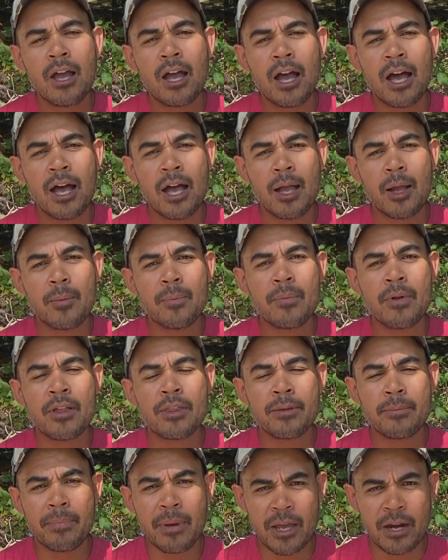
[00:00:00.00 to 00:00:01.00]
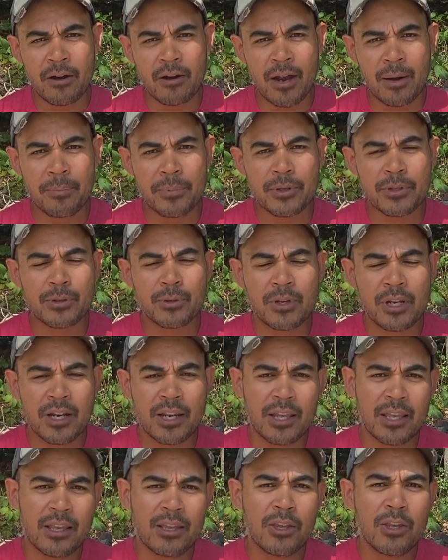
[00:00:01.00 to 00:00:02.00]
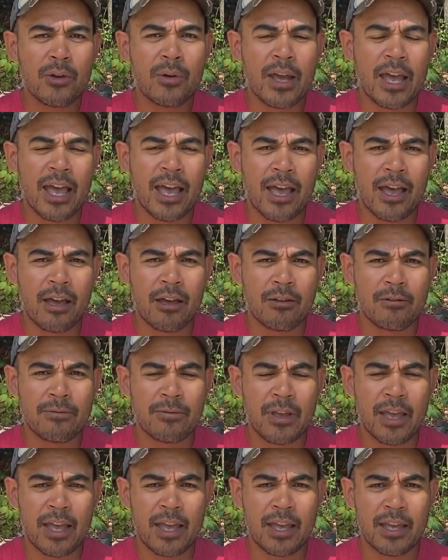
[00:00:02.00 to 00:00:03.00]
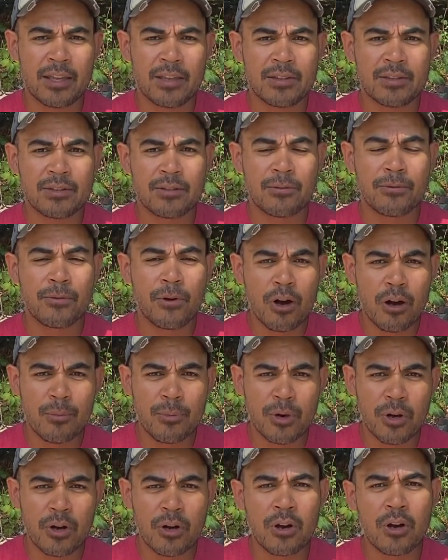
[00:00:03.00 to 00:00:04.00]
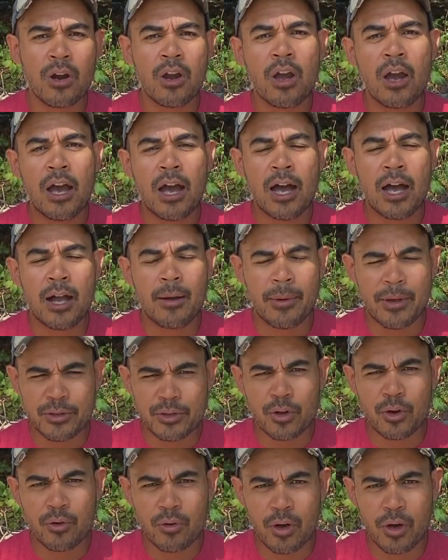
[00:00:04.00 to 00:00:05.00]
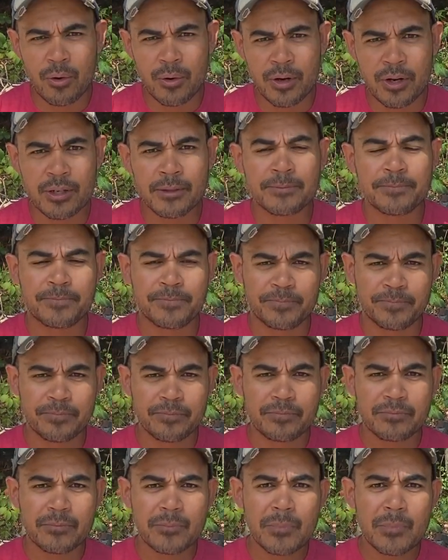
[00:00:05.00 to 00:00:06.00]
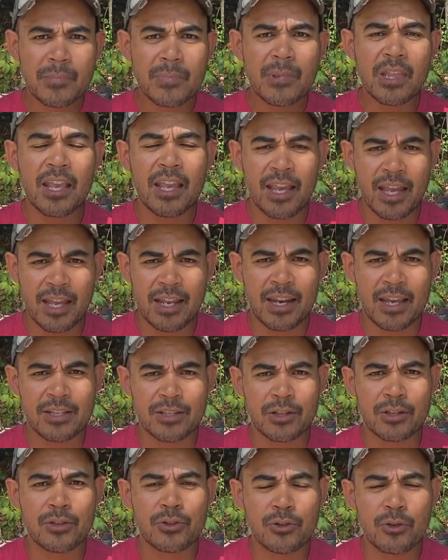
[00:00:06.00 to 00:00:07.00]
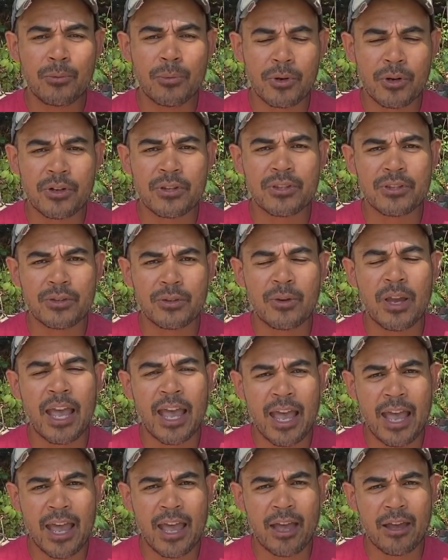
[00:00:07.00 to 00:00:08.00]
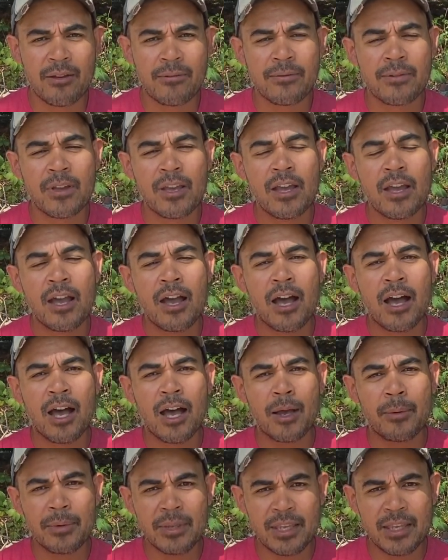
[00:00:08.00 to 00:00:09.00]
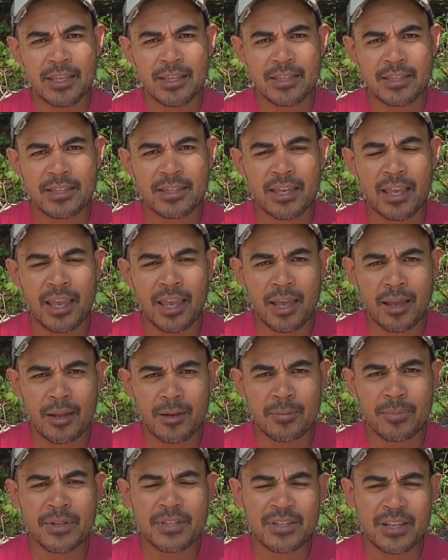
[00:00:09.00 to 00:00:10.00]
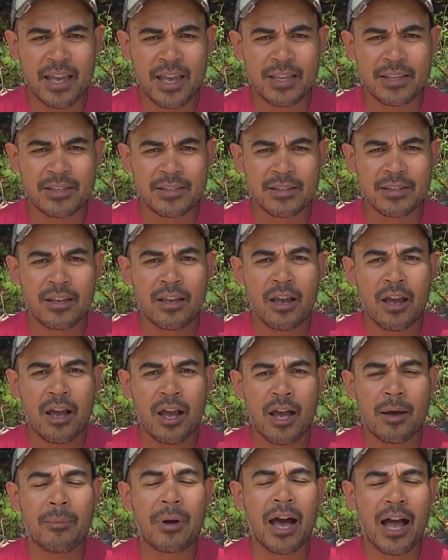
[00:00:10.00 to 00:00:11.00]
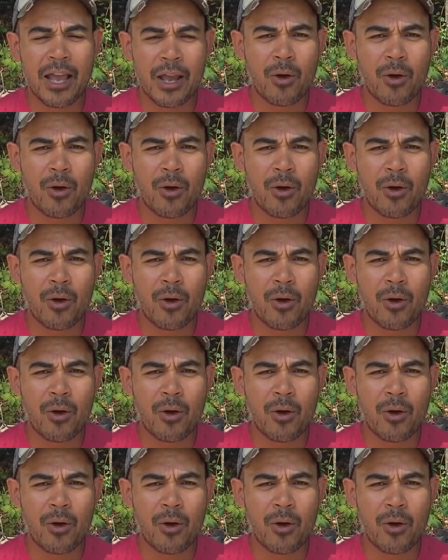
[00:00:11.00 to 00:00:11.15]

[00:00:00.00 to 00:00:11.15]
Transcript: the better opportunity you have as a farmer, as a grower, and as a consumer to have, eat and possess high